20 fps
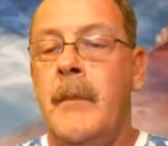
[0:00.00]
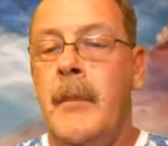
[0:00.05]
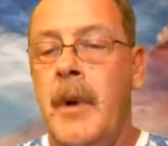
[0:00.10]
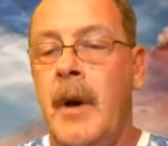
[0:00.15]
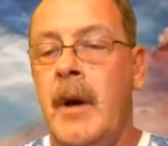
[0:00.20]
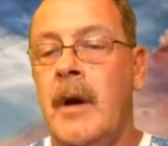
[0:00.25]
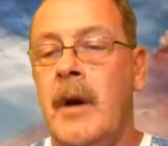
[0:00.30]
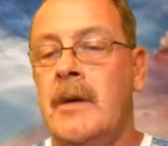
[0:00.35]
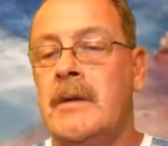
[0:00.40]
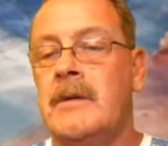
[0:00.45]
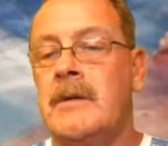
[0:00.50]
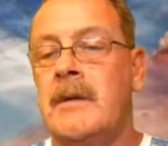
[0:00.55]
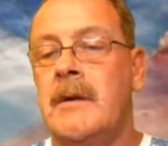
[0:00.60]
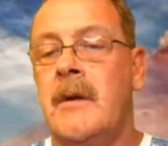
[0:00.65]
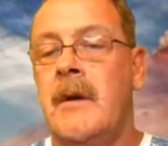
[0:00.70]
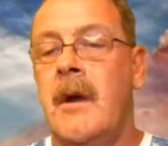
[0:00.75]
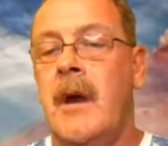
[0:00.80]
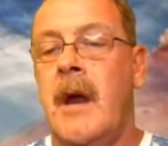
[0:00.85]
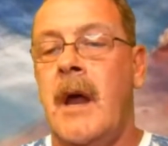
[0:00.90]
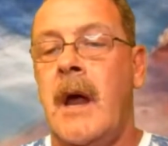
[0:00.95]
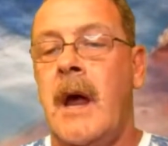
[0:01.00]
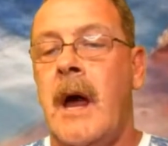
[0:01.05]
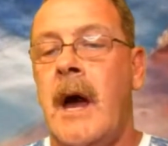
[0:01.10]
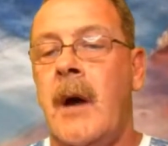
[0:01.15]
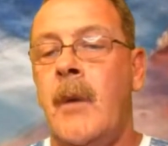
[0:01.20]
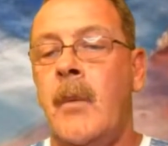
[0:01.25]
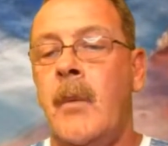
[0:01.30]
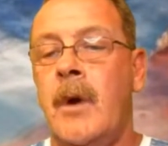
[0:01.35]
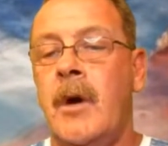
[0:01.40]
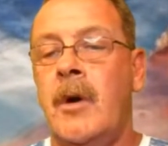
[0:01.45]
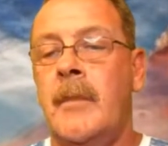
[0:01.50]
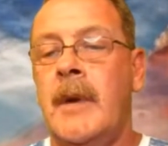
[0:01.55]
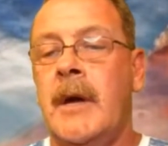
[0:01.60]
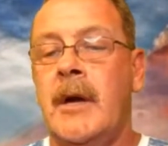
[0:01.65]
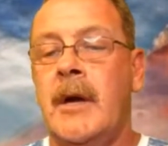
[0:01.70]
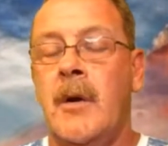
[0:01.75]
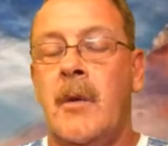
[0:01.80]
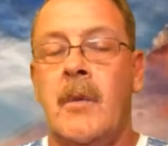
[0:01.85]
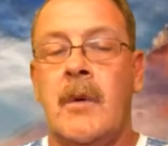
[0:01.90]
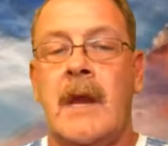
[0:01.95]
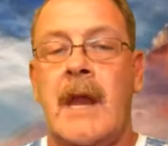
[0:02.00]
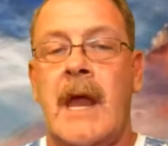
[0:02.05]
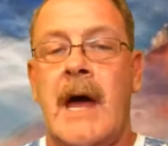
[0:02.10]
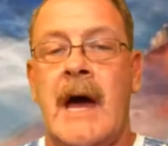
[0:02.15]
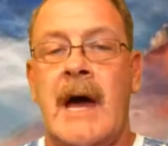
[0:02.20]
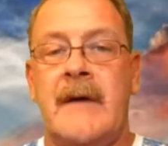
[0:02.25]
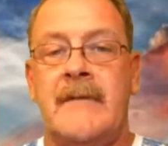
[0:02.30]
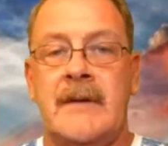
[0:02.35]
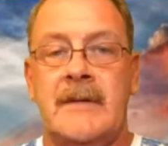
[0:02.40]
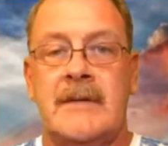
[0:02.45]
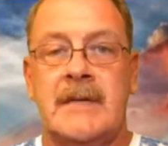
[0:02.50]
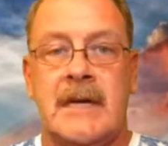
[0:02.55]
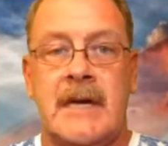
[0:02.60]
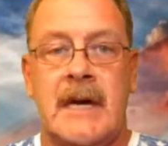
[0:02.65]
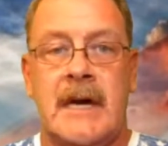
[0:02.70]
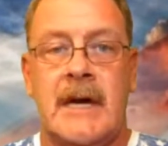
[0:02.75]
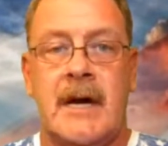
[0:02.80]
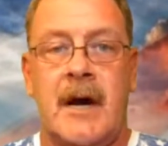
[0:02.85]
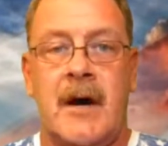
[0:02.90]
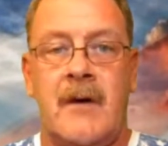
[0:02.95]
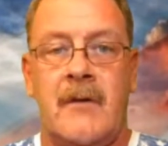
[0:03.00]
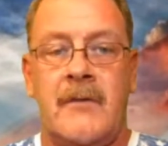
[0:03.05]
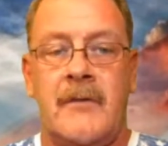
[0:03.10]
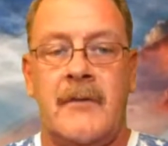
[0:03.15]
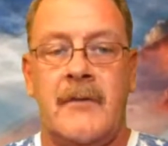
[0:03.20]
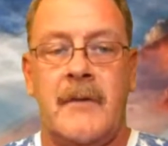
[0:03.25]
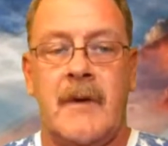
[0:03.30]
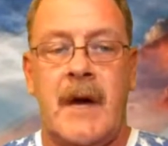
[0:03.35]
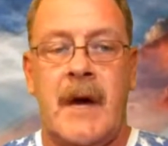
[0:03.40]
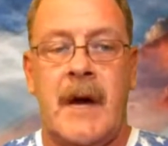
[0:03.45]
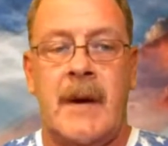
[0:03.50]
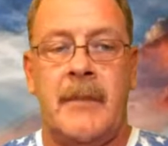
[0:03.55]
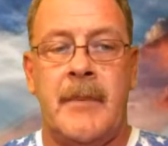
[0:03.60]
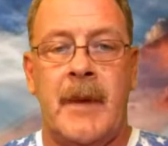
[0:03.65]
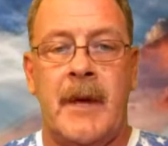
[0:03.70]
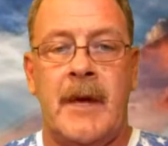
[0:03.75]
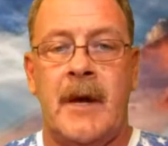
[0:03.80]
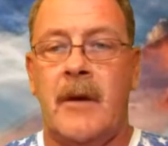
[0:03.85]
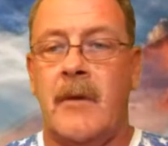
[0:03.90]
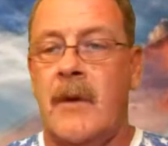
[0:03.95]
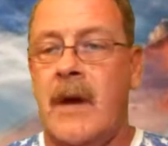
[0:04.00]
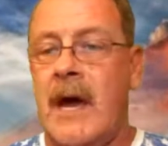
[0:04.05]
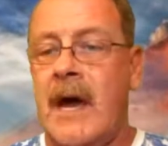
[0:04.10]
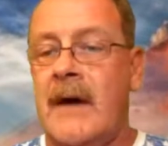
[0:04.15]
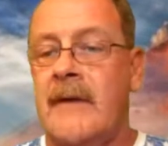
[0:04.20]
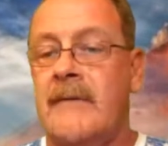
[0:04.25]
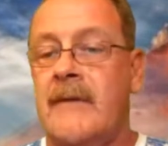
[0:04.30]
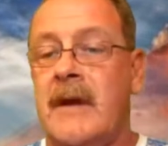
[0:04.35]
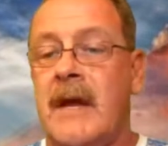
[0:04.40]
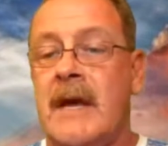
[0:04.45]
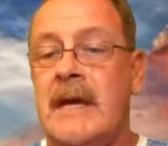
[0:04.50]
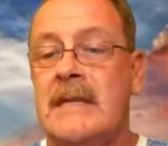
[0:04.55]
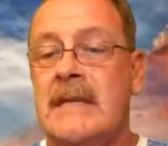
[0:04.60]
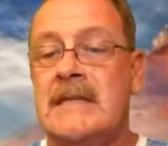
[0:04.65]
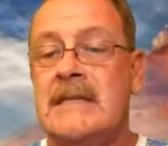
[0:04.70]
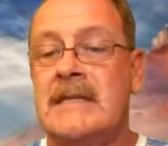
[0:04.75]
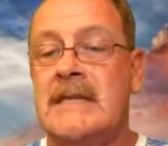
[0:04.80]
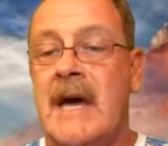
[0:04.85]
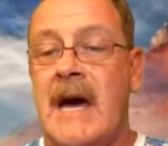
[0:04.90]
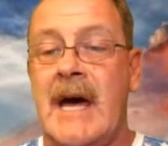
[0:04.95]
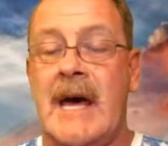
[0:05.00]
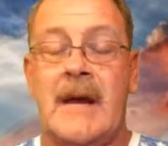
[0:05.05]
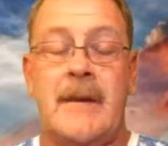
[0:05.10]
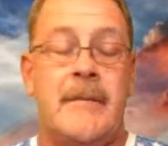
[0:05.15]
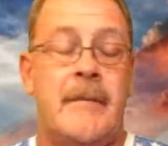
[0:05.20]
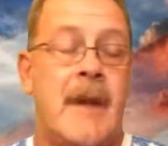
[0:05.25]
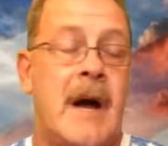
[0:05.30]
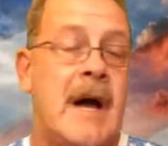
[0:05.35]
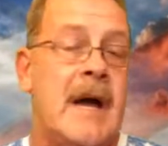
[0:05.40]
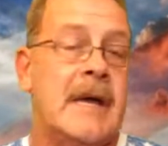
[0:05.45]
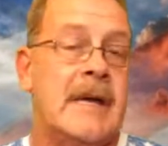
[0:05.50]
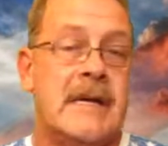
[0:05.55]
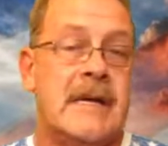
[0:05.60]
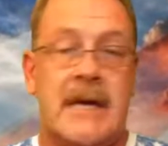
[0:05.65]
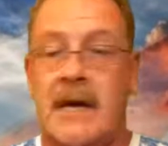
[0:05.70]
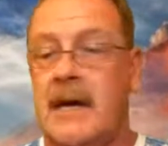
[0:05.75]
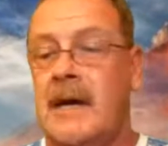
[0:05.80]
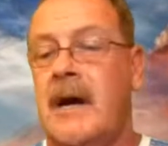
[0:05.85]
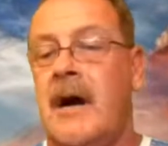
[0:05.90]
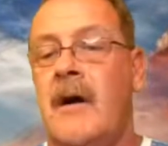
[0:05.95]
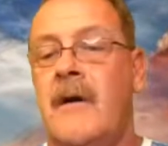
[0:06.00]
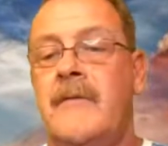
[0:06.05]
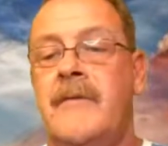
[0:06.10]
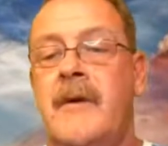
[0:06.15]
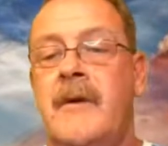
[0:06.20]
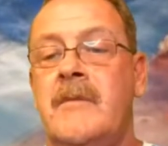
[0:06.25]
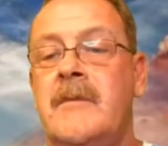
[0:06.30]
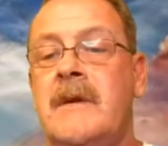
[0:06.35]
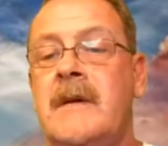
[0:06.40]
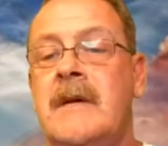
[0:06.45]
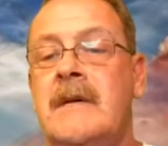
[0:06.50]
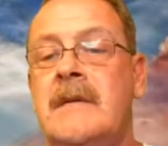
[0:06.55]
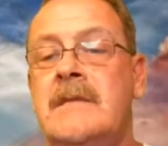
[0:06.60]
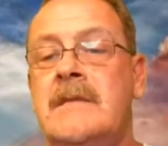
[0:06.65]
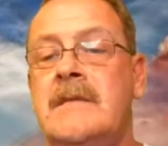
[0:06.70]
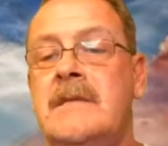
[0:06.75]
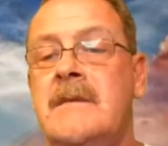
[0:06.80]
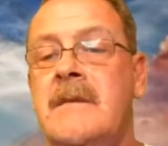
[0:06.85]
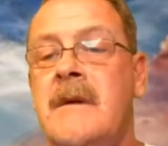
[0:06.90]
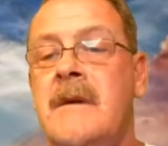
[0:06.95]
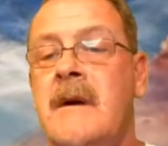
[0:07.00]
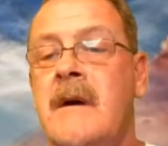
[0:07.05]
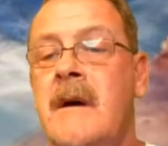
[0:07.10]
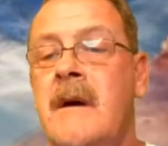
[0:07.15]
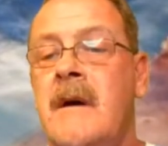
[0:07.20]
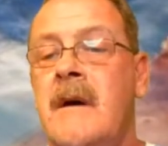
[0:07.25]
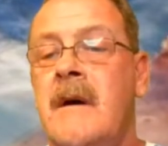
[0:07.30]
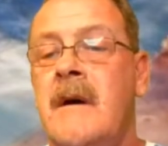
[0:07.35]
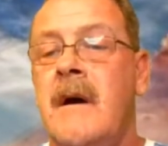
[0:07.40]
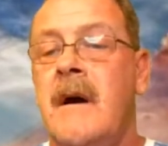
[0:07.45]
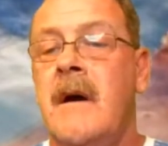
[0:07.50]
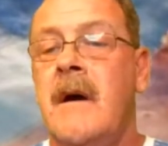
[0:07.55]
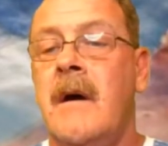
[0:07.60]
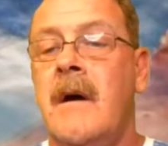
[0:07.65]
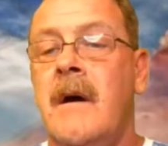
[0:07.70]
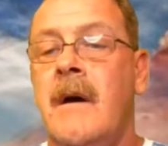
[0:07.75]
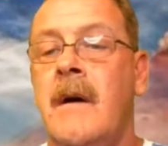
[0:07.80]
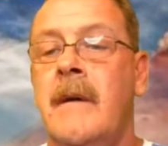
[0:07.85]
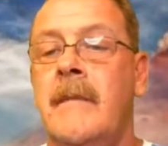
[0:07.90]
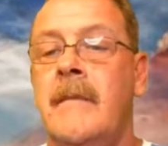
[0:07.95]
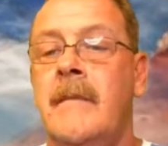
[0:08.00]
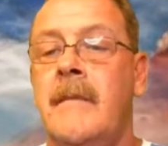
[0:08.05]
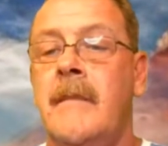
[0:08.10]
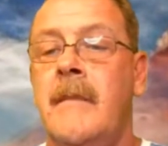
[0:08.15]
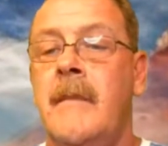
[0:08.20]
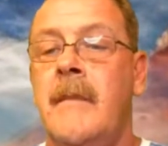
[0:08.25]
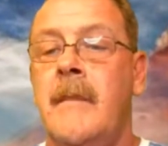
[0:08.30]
But I will be going live at the kickoff. I plan on having a dynamite kickoff on this. And